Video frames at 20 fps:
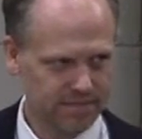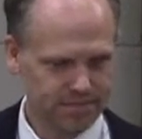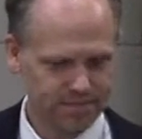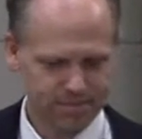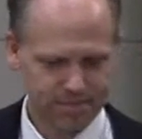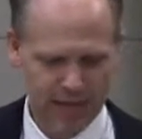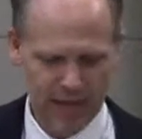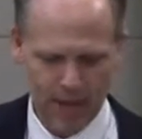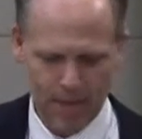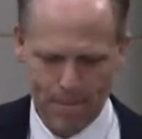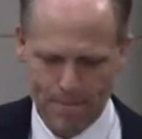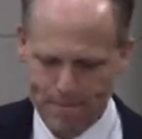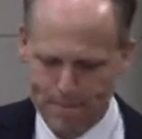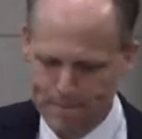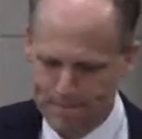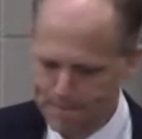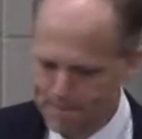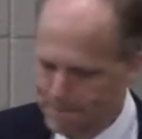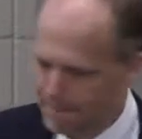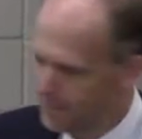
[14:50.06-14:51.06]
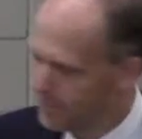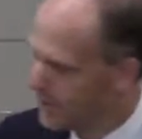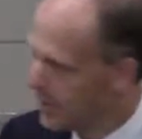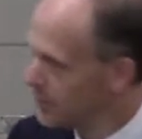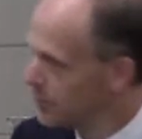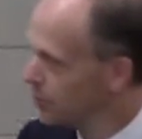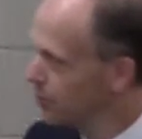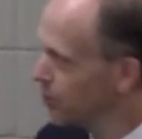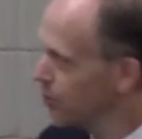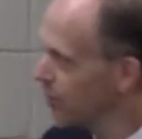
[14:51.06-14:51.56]
Now,
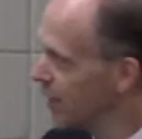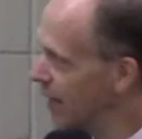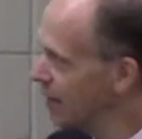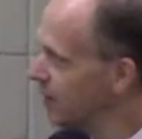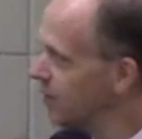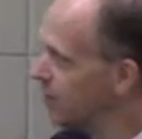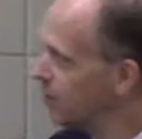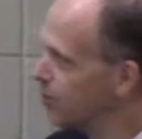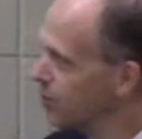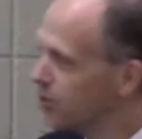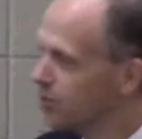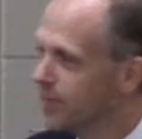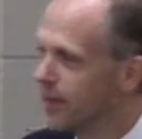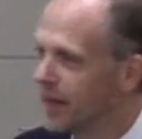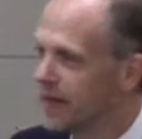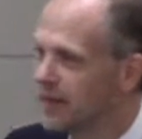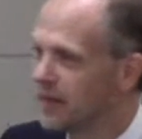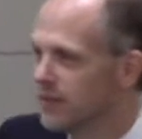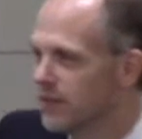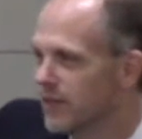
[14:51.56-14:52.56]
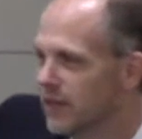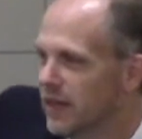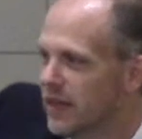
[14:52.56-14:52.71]
let's put that into perspective.